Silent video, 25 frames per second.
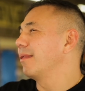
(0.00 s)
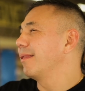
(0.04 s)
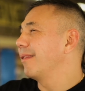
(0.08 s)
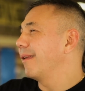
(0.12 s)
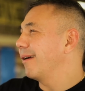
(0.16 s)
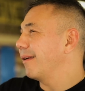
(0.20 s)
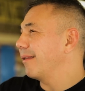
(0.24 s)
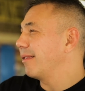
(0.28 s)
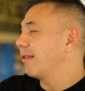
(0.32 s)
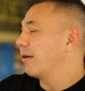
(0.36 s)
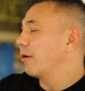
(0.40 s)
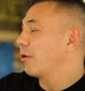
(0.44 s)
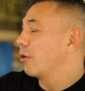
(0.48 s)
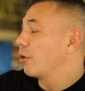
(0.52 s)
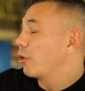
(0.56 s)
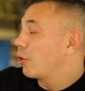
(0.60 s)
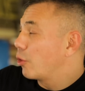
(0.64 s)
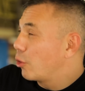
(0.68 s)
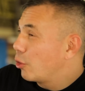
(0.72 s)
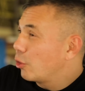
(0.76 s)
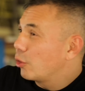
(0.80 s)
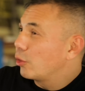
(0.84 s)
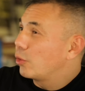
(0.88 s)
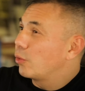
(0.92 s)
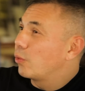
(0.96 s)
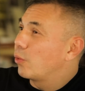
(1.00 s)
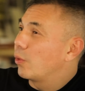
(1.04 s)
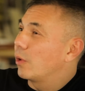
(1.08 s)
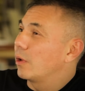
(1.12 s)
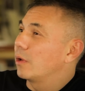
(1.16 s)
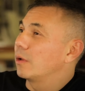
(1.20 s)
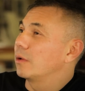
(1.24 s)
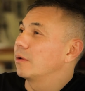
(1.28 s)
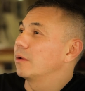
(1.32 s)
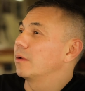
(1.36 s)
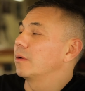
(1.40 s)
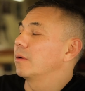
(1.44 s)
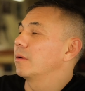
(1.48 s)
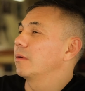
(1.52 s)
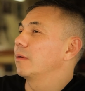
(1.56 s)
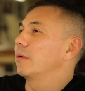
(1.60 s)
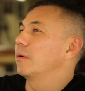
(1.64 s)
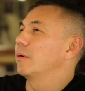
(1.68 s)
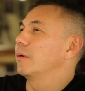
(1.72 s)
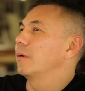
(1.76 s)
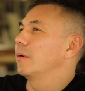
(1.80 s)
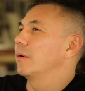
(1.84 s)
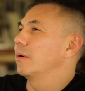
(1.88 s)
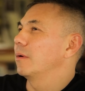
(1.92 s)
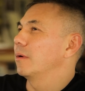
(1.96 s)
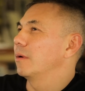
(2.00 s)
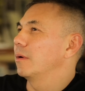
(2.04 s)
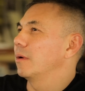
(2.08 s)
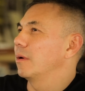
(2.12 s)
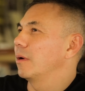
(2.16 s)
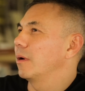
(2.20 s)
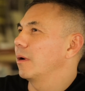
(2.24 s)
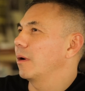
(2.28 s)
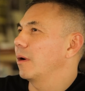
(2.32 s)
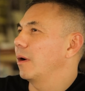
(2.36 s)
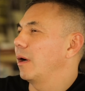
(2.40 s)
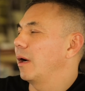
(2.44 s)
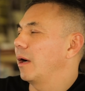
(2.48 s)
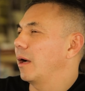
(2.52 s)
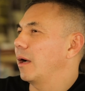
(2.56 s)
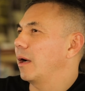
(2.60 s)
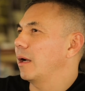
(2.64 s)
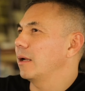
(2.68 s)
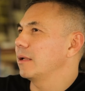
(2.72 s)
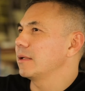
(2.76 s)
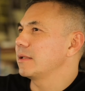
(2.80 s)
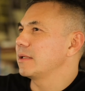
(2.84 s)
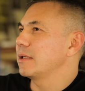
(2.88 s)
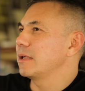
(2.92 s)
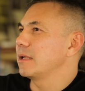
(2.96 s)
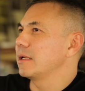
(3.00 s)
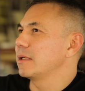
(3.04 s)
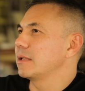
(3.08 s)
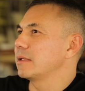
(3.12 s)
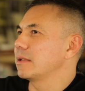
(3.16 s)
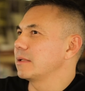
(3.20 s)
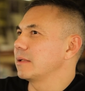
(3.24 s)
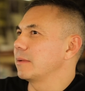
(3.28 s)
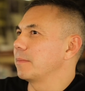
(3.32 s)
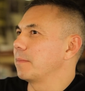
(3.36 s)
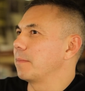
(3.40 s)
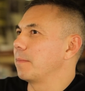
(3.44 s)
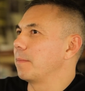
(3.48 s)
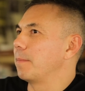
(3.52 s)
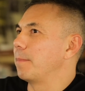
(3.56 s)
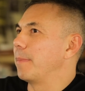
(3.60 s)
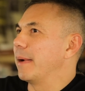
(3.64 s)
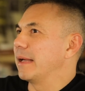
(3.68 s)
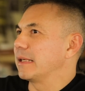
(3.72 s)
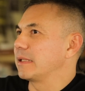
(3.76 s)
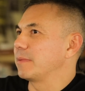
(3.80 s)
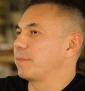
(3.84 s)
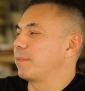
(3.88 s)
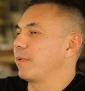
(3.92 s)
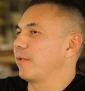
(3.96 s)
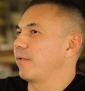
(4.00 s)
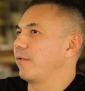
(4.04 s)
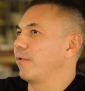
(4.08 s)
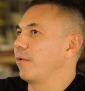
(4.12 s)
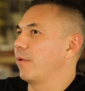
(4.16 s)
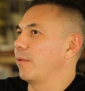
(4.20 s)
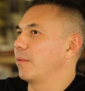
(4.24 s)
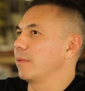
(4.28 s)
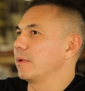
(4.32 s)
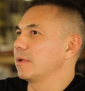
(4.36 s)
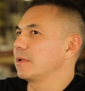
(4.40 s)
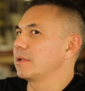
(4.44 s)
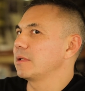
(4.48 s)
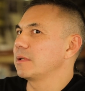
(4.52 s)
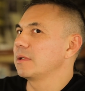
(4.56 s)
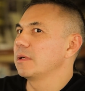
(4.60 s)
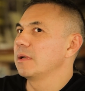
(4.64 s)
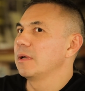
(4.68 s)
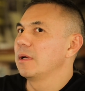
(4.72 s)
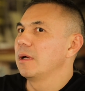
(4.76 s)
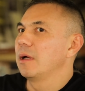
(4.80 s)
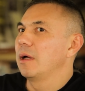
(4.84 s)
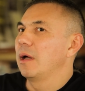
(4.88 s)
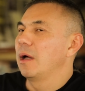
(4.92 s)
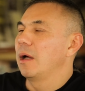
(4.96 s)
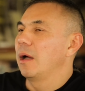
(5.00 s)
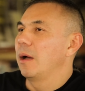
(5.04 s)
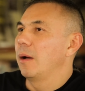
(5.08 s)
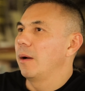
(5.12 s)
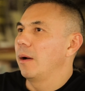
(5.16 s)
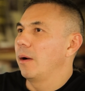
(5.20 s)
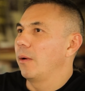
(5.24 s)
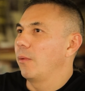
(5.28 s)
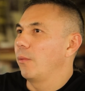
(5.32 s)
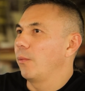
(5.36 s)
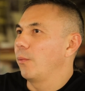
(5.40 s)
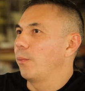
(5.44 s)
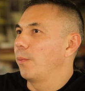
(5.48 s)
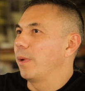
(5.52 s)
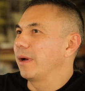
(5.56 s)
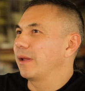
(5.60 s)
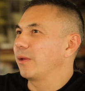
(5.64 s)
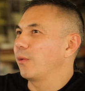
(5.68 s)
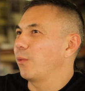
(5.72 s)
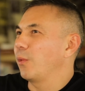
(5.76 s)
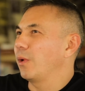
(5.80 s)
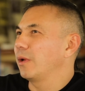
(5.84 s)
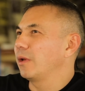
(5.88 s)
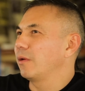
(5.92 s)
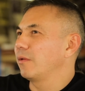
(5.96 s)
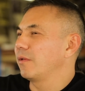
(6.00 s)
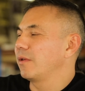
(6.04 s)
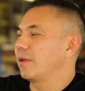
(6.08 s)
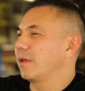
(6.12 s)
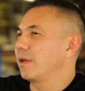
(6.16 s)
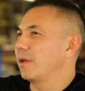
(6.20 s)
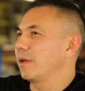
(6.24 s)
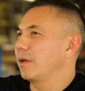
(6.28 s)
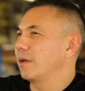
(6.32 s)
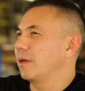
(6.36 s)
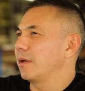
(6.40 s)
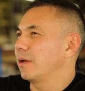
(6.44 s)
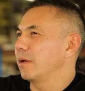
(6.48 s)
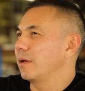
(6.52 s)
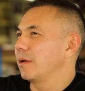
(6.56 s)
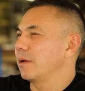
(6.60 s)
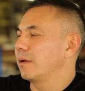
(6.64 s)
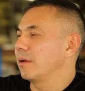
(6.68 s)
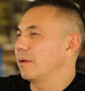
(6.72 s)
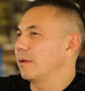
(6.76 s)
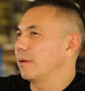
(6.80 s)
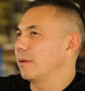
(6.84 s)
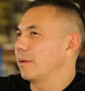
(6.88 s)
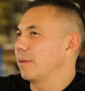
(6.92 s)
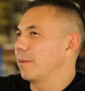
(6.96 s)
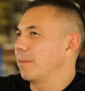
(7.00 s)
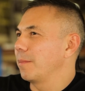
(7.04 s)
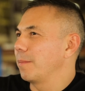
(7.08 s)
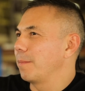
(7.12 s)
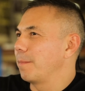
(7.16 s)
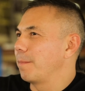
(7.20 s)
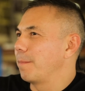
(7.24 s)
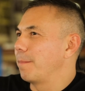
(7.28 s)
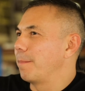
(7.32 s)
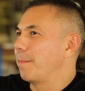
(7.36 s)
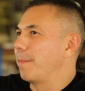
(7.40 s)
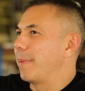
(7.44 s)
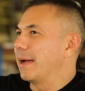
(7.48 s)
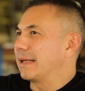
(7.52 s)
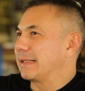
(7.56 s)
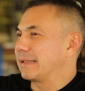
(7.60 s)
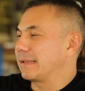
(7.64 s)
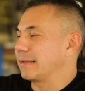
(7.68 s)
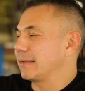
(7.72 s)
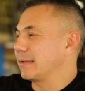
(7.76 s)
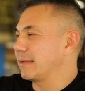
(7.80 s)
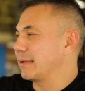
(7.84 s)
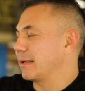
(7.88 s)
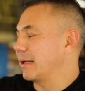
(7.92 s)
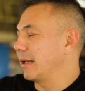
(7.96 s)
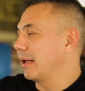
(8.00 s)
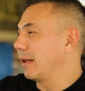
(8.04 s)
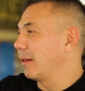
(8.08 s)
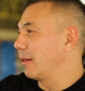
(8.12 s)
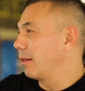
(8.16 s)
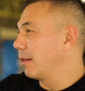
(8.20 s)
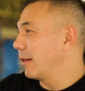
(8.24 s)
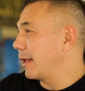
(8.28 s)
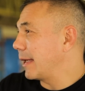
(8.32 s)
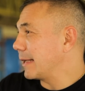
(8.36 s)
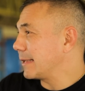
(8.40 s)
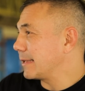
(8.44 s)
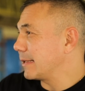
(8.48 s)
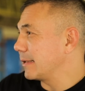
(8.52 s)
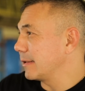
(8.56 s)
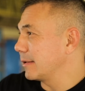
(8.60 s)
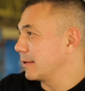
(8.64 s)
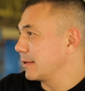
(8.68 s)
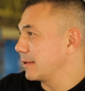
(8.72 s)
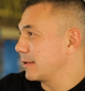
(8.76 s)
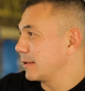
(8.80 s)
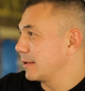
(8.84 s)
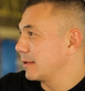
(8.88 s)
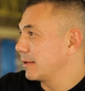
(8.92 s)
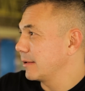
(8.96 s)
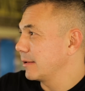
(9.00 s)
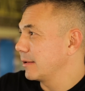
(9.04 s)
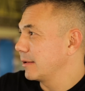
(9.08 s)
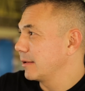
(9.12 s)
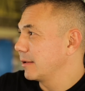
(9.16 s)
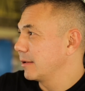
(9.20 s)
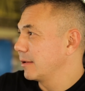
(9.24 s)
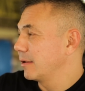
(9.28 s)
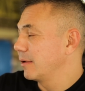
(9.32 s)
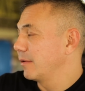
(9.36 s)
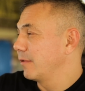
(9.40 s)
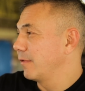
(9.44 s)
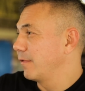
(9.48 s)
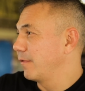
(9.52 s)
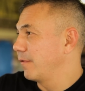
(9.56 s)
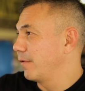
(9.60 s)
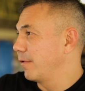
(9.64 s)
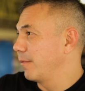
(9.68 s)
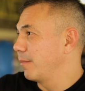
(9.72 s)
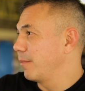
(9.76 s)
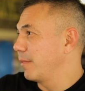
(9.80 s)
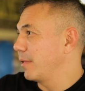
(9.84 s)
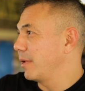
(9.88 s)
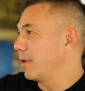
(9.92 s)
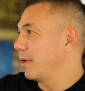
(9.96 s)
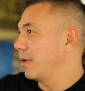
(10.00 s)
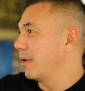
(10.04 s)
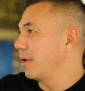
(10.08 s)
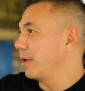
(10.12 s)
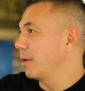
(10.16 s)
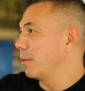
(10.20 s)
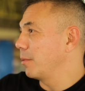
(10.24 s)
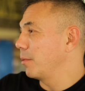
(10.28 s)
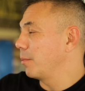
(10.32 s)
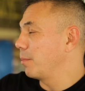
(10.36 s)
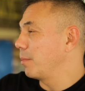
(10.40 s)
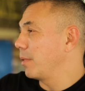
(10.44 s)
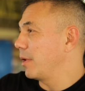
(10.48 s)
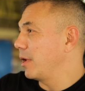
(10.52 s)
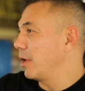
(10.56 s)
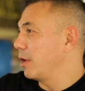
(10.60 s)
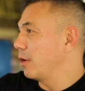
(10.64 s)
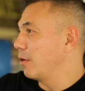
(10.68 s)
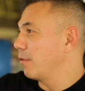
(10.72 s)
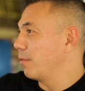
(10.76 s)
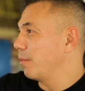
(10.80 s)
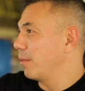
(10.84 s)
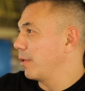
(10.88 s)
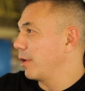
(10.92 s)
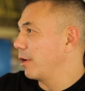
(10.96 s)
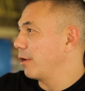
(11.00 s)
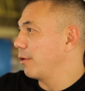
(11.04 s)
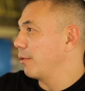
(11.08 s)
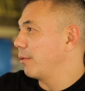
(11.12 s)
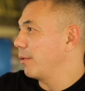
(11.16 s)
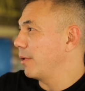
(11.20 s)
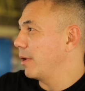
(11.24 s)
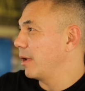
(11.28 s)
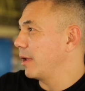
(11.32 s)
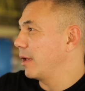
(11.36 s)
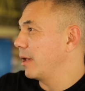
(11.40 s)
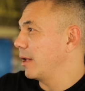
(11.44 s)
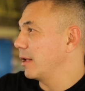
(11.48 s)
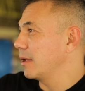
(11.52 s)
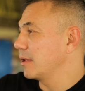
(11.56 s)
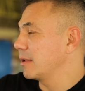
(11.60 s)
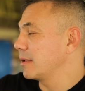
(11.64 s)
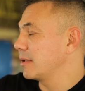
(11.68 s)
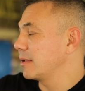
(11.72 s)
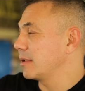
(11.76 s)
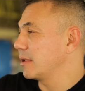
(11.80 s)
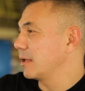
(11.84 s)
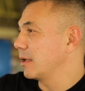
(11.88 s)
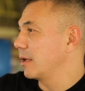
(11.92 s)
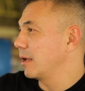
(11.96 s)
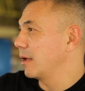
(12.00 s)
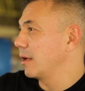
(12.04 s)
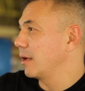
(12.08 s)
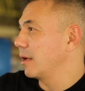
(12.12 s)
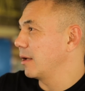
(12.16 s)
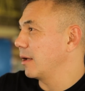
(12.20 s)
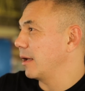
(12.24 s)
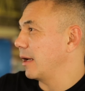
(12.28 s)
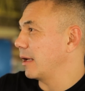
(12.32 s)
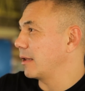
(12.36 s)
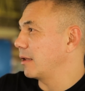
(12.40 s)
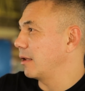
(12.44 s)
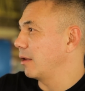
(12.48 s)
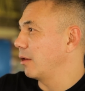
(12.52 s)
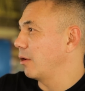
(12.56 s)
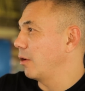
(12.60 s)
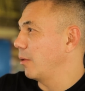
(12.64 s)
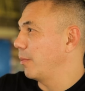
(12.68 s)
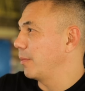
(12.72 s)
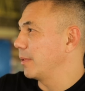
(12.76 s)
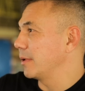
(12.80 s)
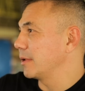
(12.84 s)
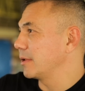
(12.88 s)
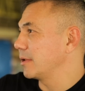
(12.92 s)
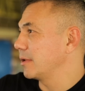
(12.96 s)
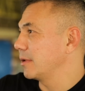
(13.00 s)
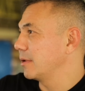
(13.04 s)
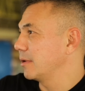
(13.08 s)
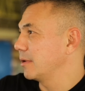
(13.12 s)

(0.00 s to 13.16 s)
Another good one. I can't say it's the best performance, but one of the best lessons for me in the beginning of my career against Hector Lopez.